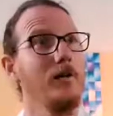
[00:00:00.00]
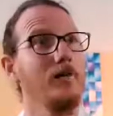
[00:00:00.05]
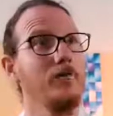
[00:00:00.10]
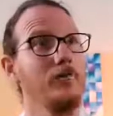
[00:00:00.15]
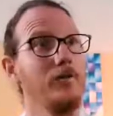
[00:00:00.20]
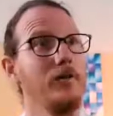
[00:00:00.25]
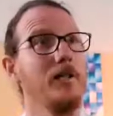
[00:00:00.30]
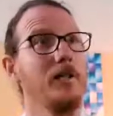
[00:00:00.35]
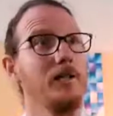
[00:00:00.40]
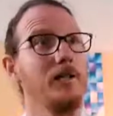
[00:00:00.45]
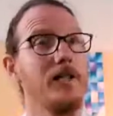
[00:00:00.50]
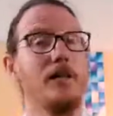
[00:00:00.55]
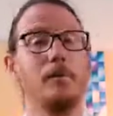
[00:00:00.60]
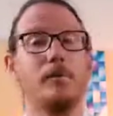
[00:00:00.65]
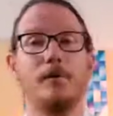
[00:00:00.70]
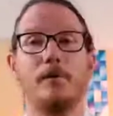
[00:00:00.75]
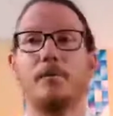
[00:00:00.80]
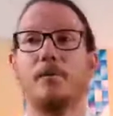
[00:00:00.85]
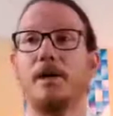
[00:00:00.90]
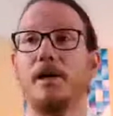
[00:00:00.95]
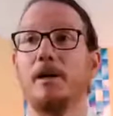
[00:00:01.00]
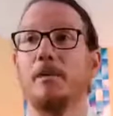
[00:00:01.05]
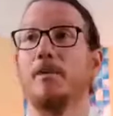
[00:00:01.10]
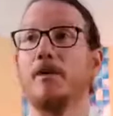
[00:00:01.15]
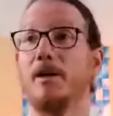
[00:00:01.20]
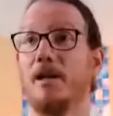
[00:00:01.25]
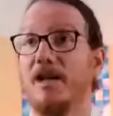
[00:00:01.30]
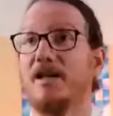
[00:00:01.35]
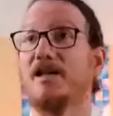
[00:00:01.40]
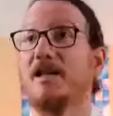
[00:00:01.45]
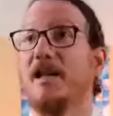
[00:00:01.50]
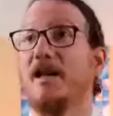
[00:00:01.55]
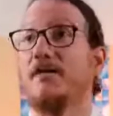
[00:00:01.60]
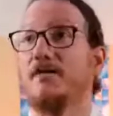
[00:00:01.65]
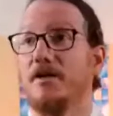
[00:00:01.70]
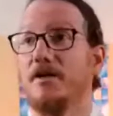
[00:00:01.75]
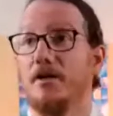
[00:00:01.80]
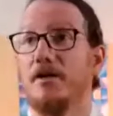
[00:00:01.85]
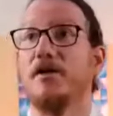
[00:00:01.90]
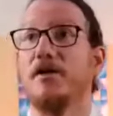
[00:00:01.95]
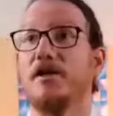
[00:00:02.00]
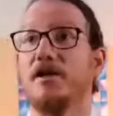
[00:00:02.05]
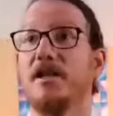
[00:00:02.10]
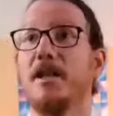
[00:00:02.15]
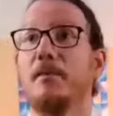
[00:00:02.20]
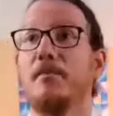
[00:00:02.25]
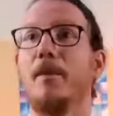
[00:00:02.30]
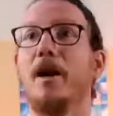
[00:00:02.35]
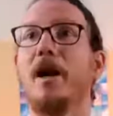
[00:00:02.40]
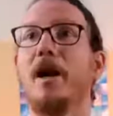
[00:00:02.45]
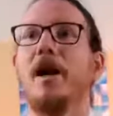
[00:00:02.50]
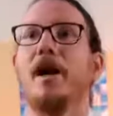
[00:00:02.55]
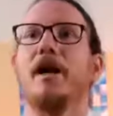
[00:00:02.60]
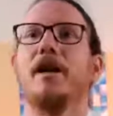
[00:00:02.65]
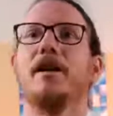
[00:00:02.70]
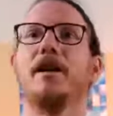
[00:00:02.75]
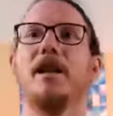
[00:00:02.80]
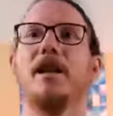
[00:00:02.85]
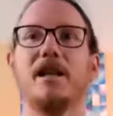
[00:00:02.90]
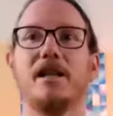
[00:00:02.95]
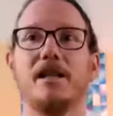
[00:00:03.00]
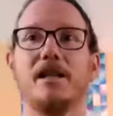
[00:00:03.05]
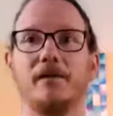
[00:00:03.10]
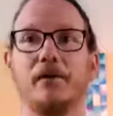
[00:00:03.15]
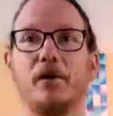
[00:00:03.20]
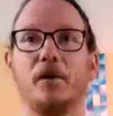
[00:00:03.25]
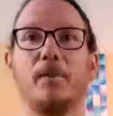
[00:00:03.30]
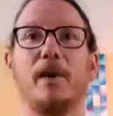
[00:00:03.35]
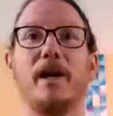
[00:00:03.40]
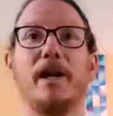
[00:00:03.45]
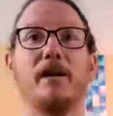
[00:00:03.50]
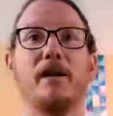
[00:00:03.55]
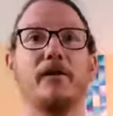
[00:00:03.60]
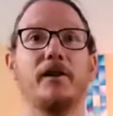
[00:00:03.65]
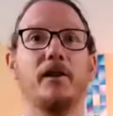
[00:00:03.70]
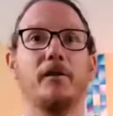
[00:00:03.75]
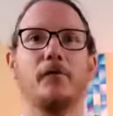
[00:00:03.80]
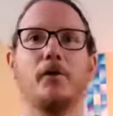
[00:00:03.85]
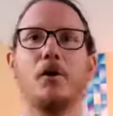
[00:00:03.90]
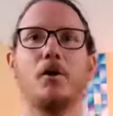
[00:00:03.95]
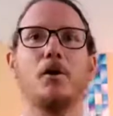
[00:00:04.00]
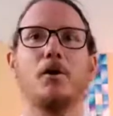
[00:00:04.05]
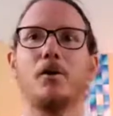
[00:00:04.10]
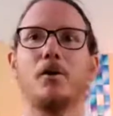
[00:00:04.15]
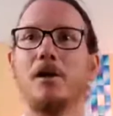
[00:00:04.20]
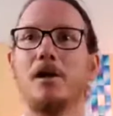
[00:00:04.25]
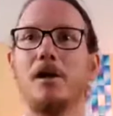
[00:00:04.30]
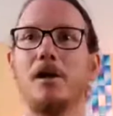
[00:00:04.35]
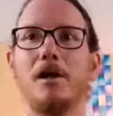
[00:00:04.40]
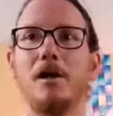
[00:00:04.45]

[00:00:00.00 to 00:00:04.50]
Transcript: really keeping people, ourselves and others in mind, and acting for the benefit of all,